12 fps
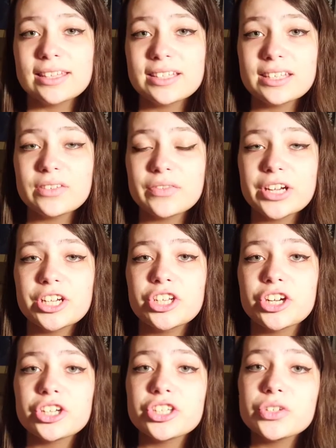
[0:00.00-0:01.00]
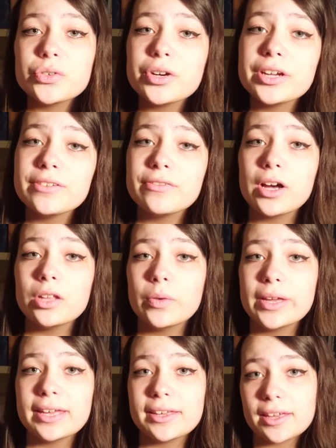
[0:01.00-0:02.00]
This is a very dark story
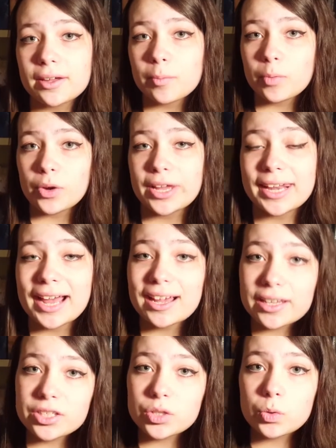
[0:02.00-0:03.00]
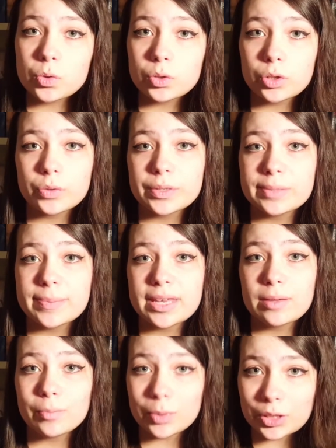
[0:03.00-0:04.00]
following a young boy in high school who is
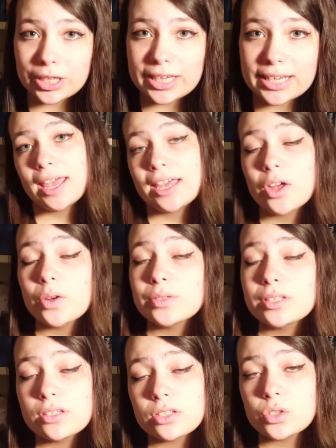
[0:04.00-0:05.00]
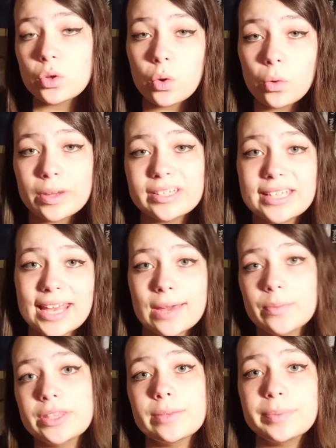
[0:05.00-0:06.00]
being bullied and goes into school one
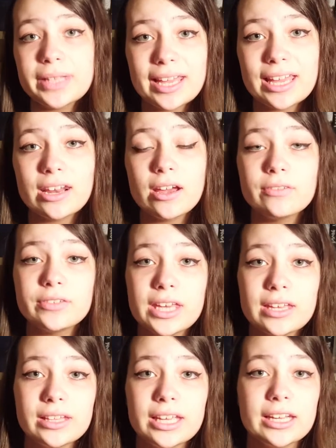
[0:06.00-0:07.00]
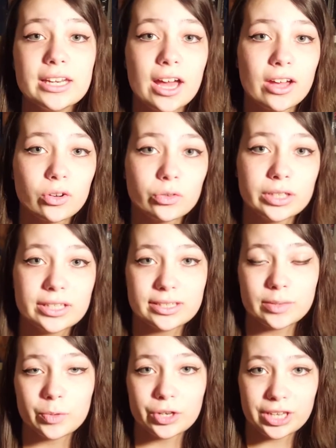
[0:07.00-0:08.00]
day with the plan of killing not only
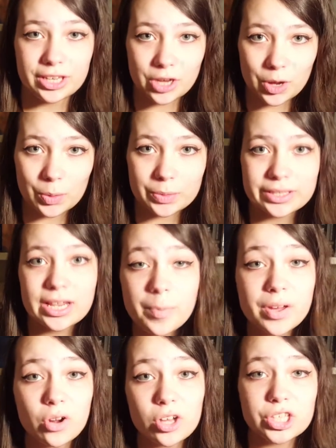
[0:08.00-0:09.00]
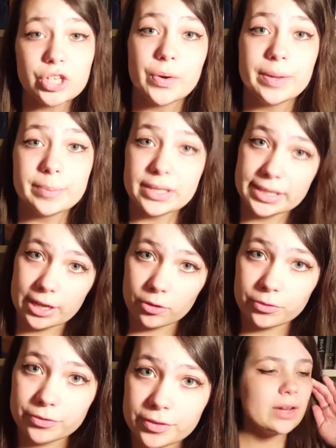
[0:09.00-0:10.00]
someone he knows, but also
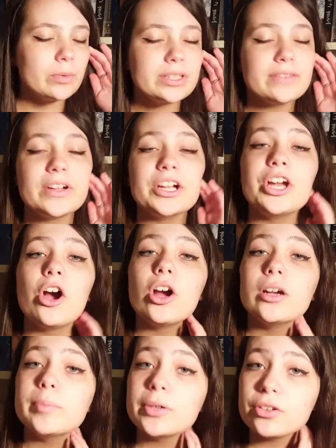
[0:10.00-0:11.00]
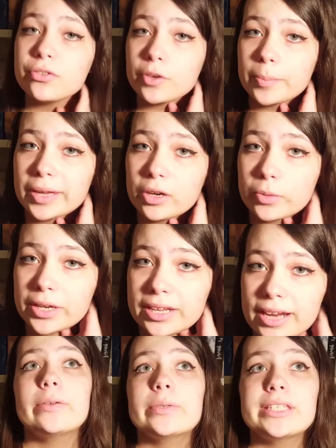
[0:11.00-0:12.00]
himself. It was a very hard book for me to
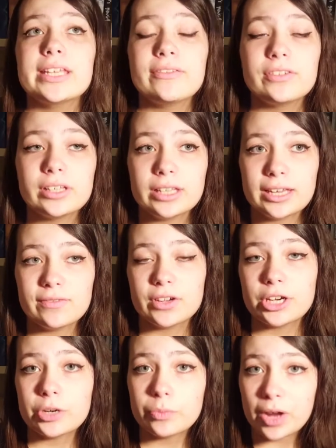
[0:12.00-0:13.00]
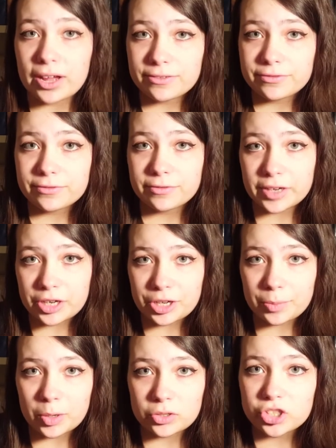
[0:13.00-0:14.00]
read. It was definitely very rough, very
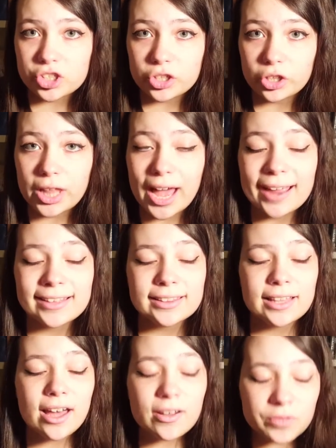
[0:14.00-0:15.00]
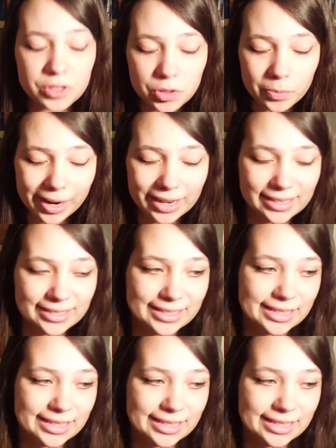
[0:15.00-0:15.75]
emotional. I loved the writing